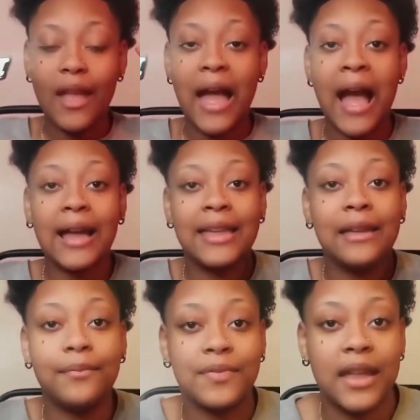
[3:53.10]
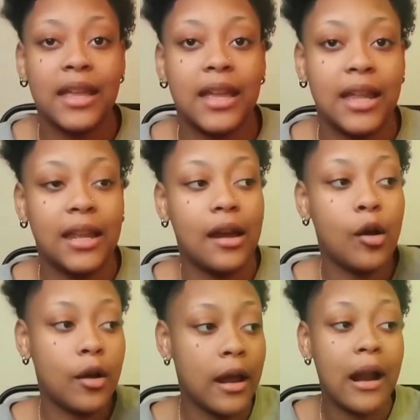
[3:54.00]
I keep thinking, and
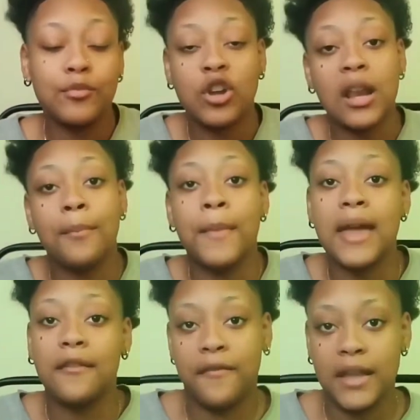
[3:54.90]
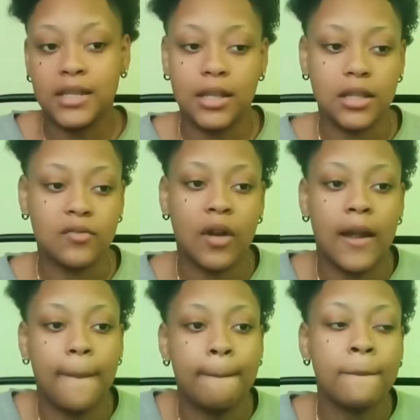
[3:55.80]
I'm trying to manifest this,
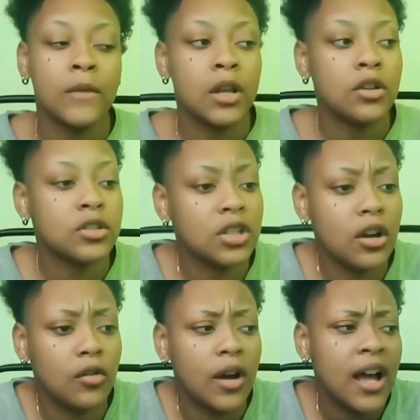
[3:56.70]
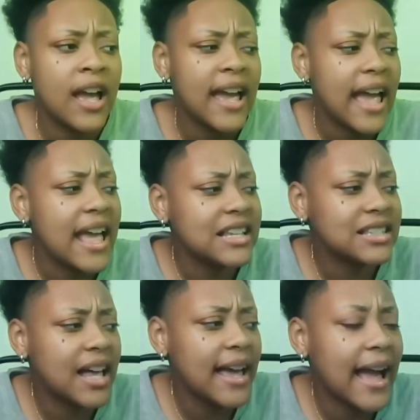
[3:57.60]
right? So, it's
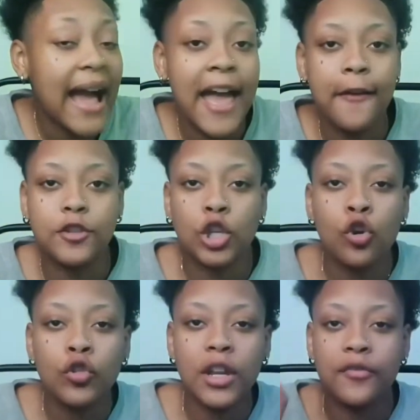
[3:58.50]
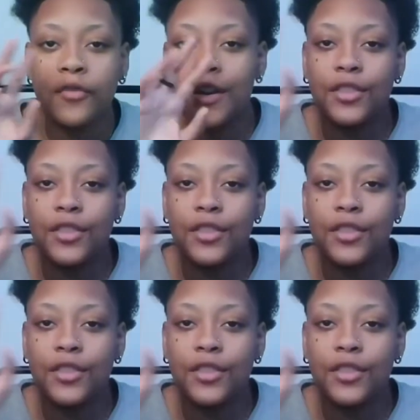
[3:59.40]
like I have 2 different